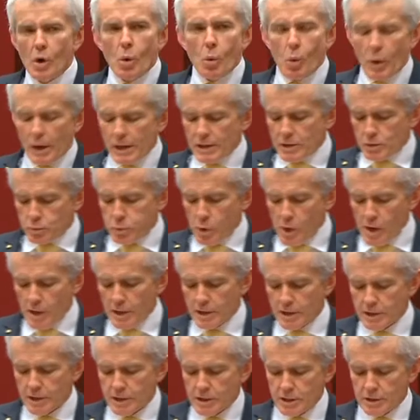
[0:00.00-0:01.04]
What is
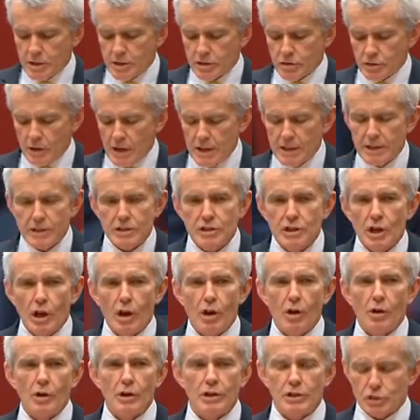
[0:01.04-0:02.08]
worse is Australians no
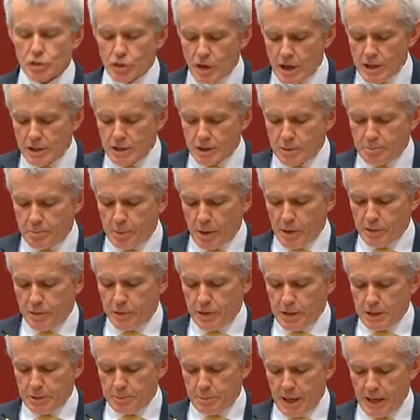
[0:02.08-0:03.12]
longer trust both
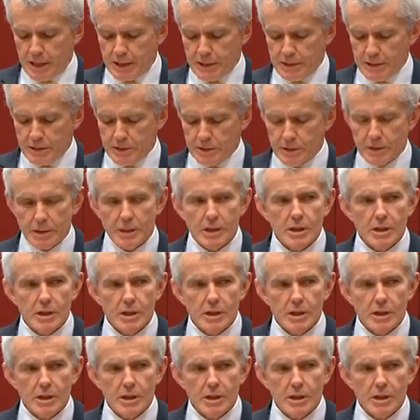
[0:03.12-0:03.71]
these parties.